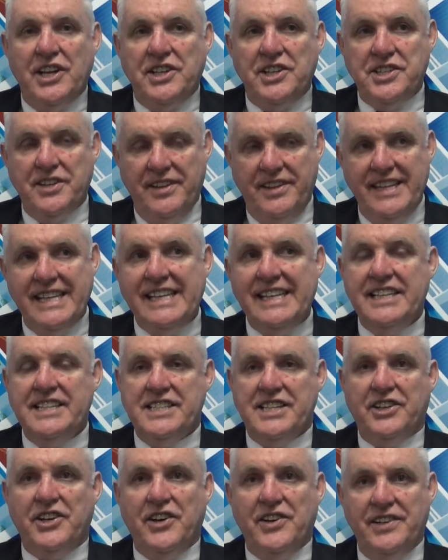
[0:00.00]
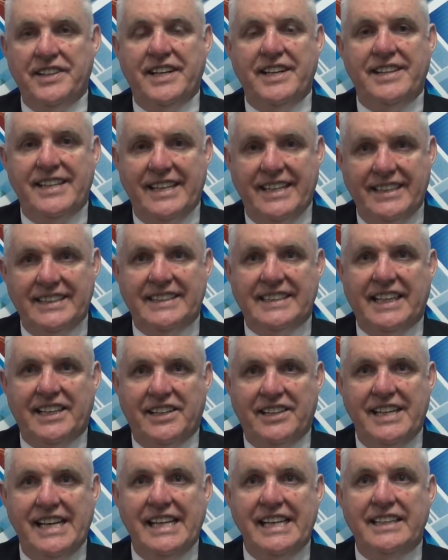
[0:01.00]
So these are all the things that
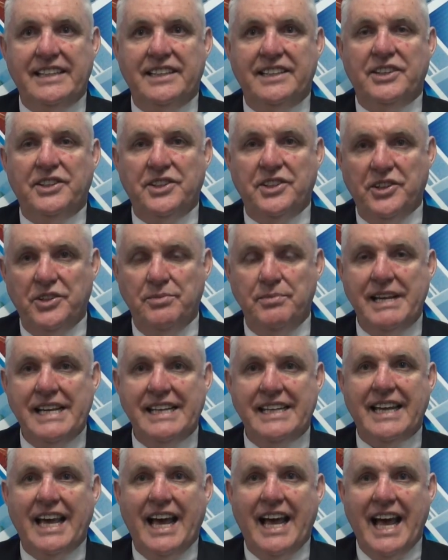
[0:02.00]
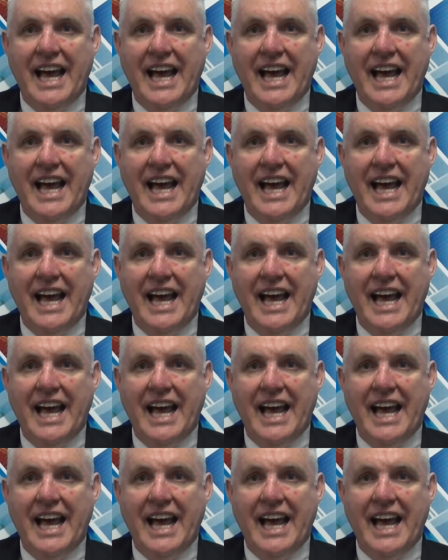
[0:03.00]
are needed to make